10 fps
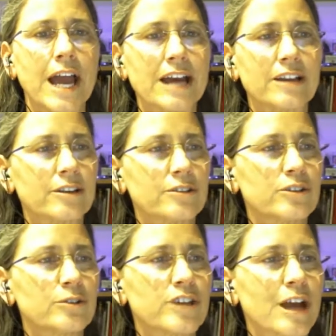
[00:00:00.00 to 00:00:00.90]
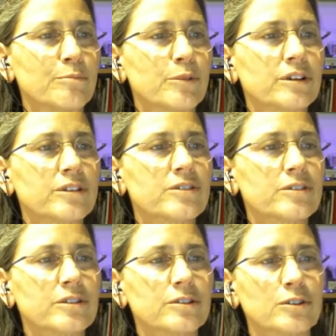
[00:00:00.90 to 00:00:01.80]
And two
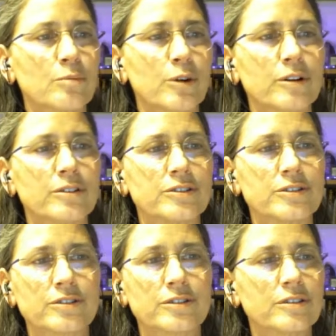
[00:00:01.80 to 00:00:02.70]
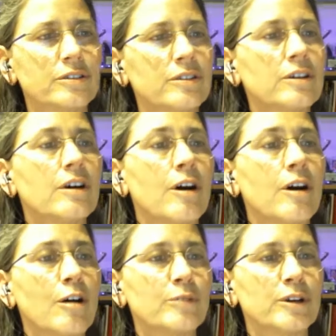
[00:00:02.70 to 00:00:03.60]
chapbooks, Two Birds,
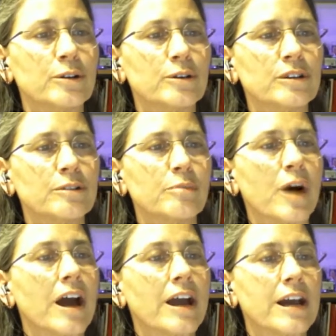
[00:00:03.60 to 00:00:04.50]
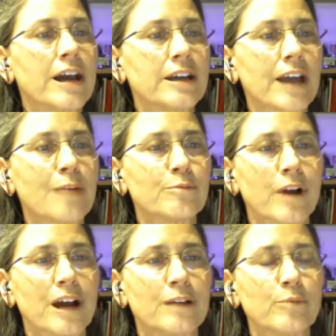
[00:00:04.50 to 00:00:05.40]
All Moon by Gap
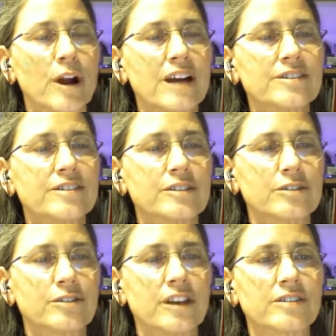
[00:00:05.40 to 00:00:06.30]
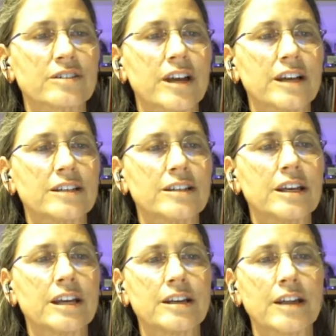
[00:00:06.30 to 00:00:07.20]
Riot Press in
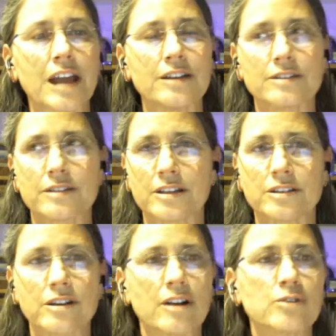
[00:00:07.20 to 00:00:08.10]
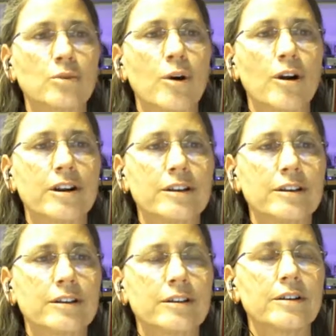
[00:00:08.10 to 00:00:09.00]
2019, and St. John's Wort,
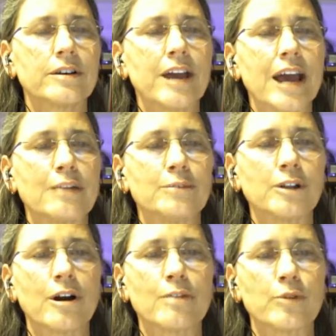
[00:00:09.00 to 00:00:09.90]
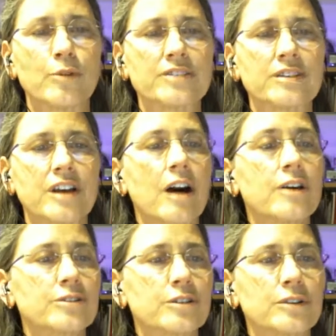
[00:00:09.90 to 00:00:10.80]
Animal Heart Press,
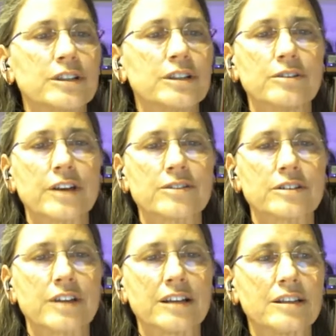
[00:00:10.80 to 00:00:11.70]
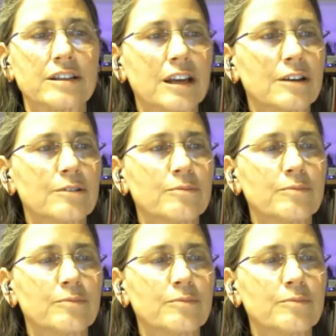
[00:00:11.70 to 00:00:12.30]
also in 2019.